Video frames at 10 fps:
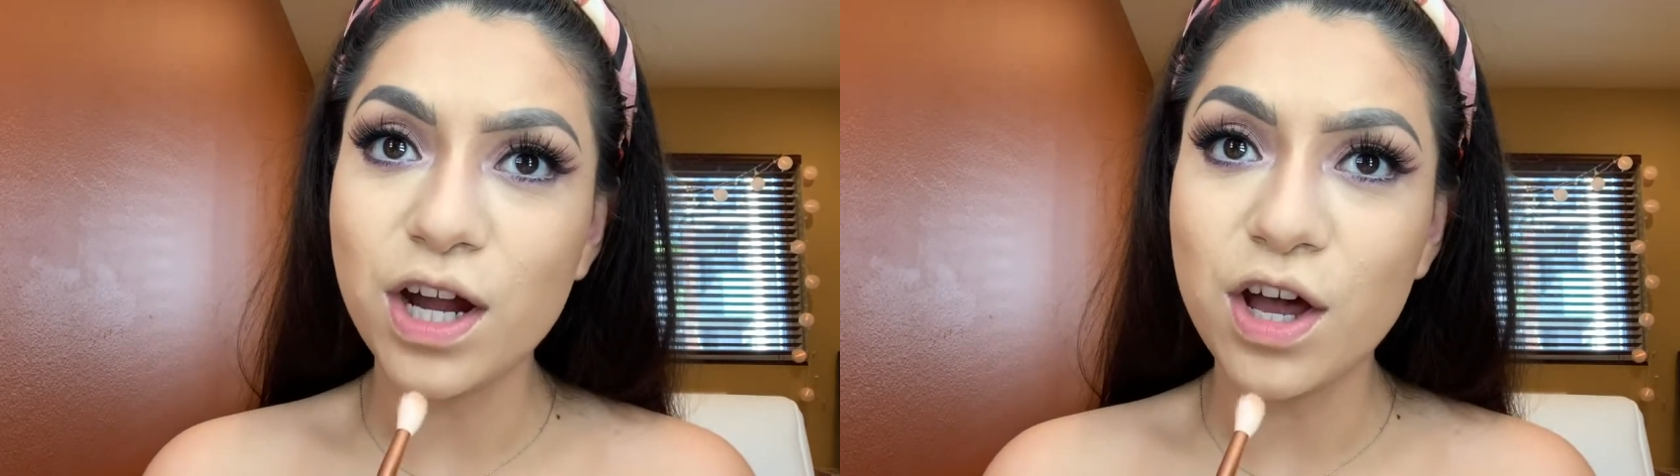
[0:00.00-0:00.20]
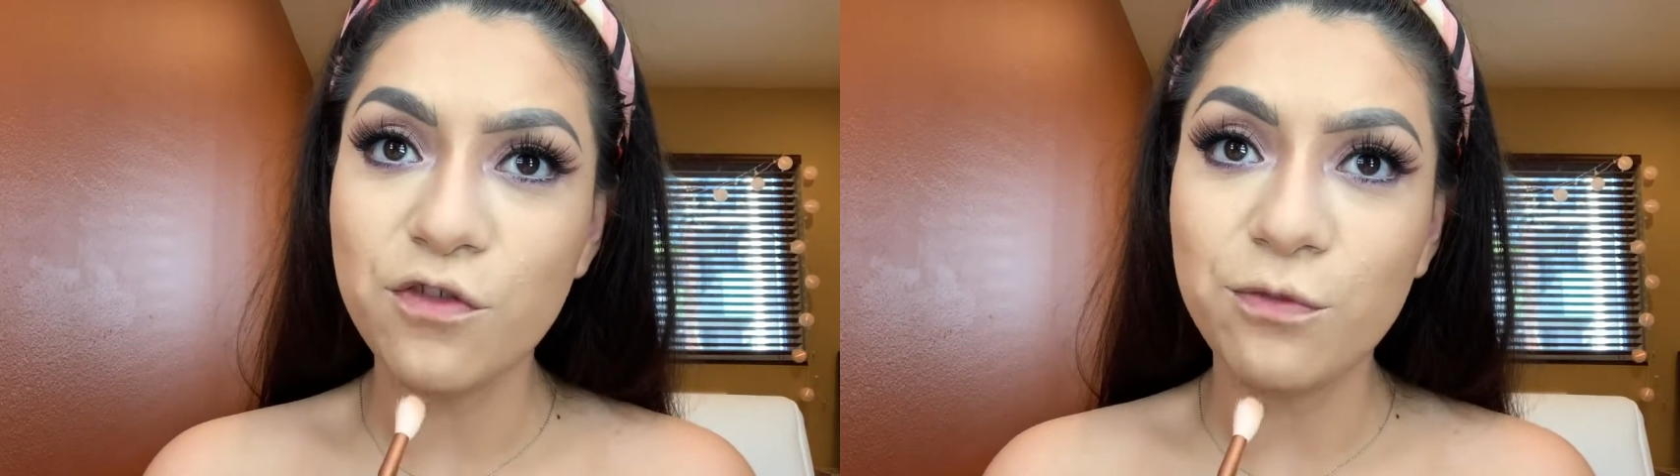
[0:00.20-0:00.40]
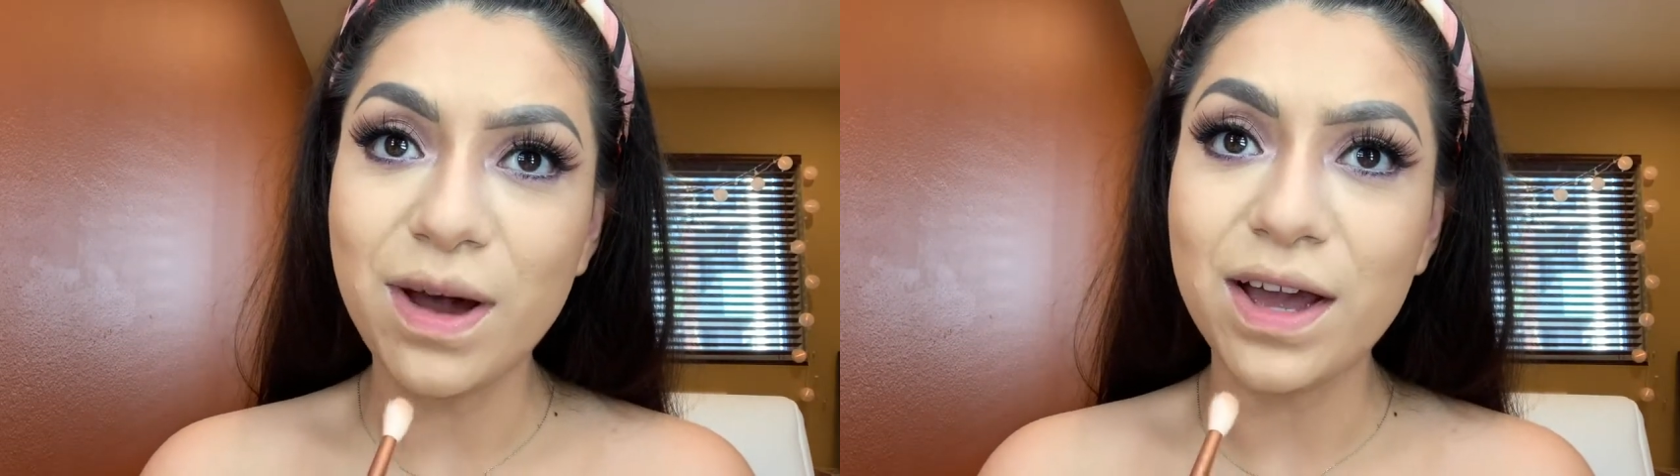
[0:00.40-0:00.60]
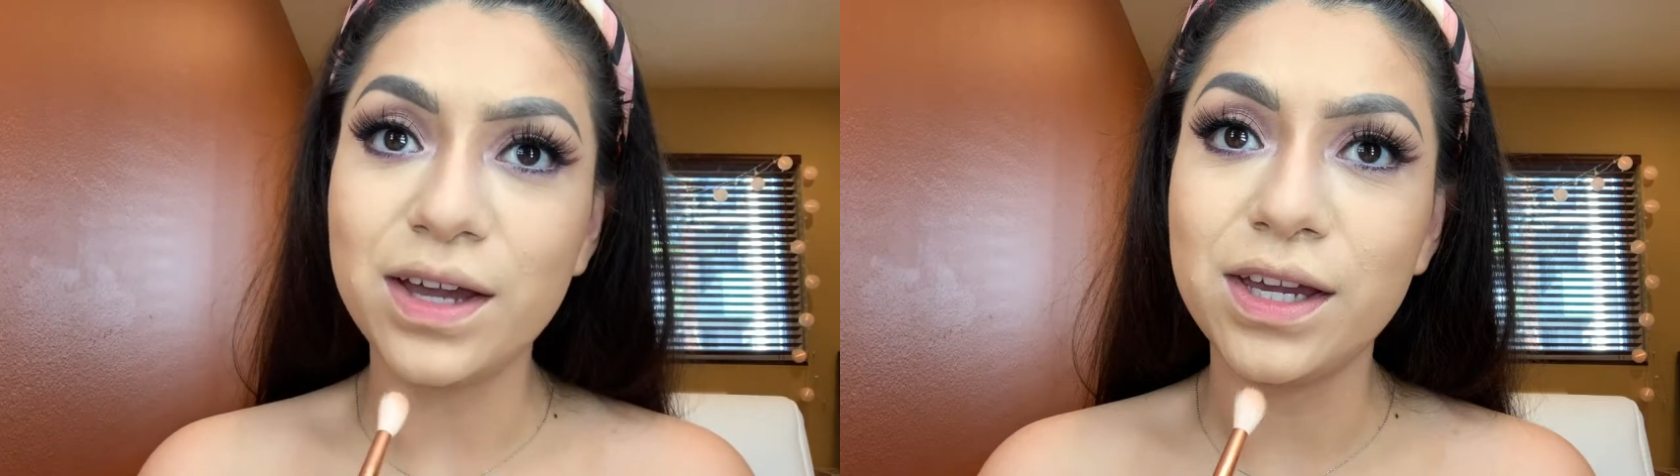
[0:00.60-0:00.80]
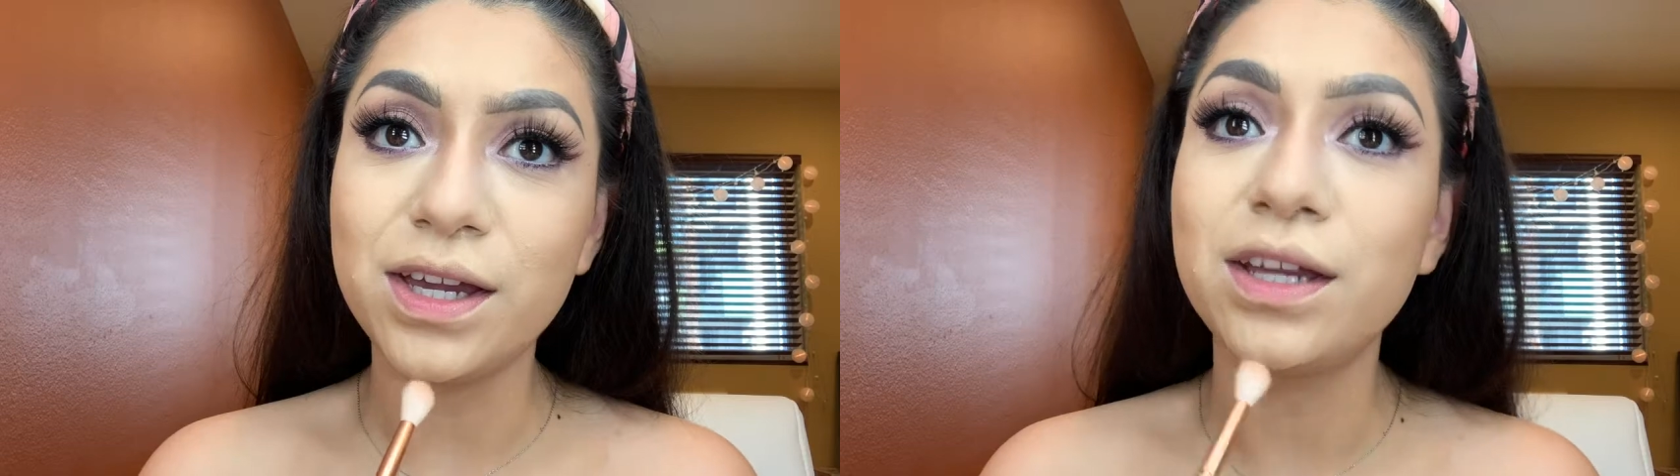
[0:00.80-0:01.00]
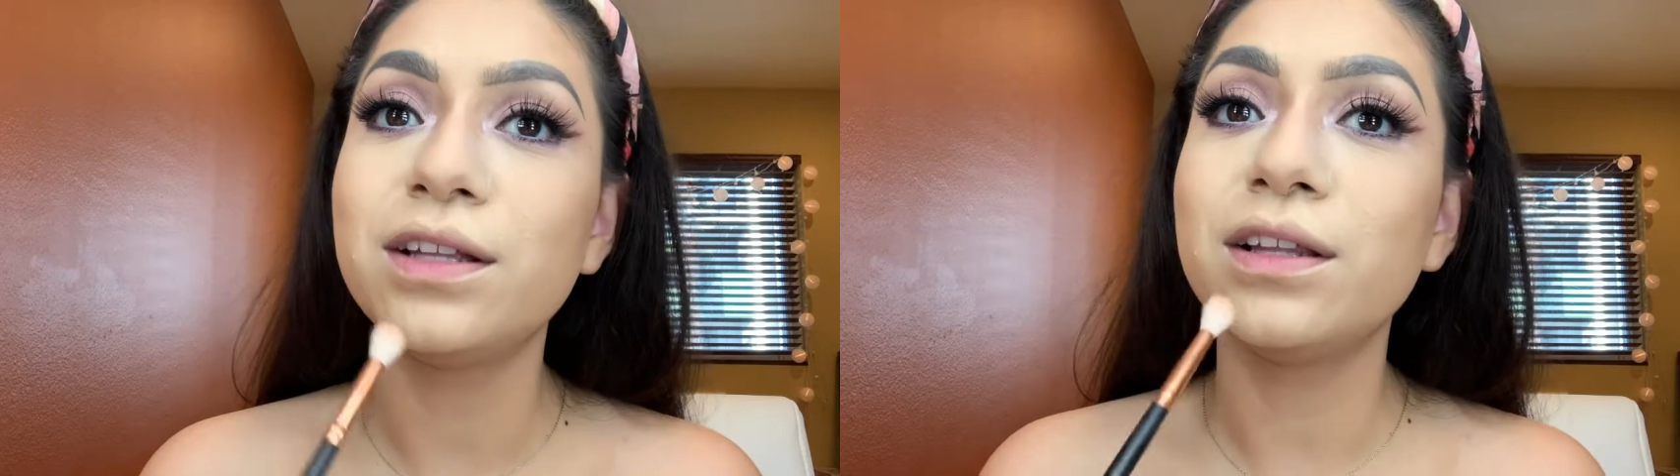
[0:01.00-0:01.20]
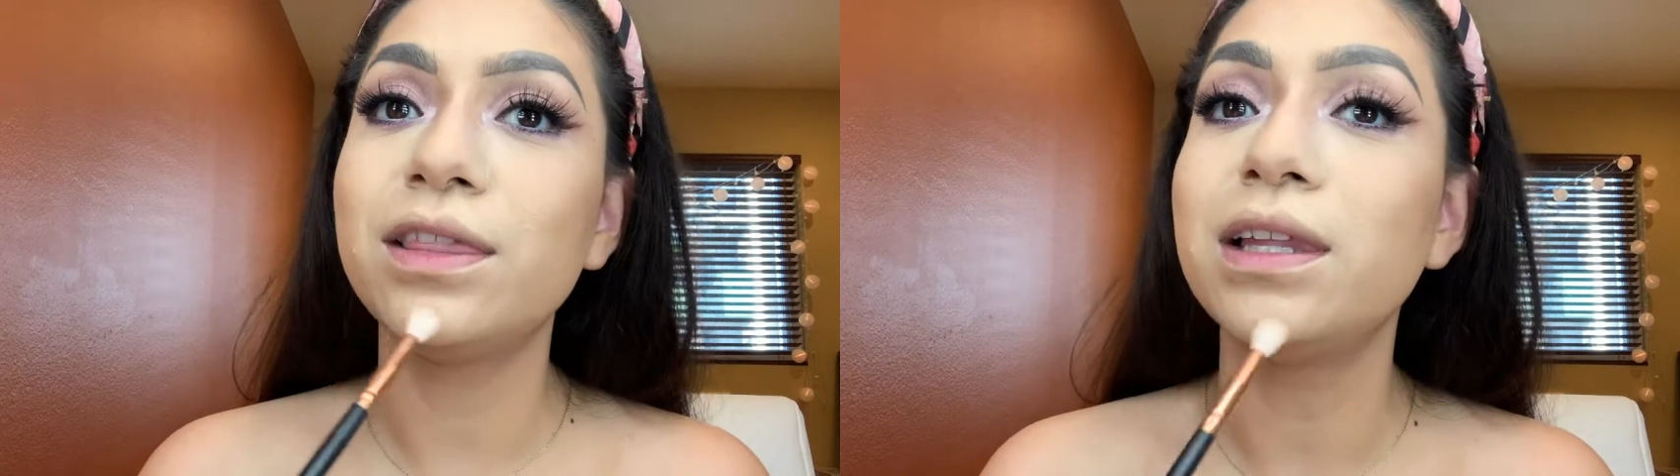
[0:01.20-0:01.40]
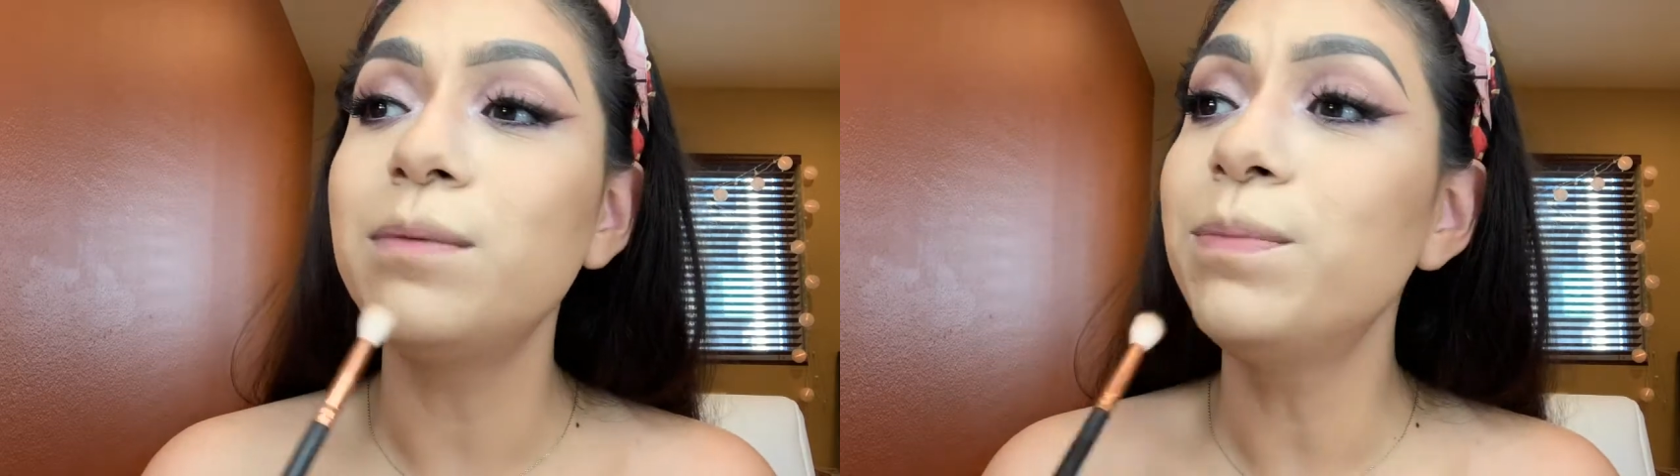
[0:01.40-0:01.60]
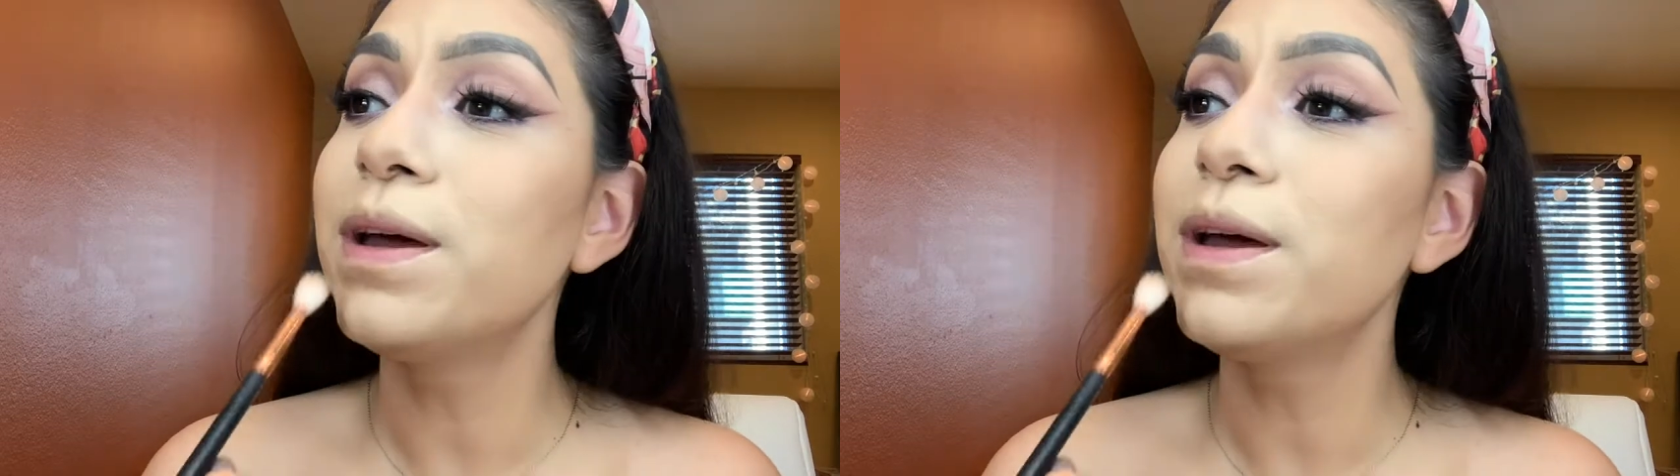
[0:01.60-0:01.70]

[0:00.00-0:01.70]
of my lip.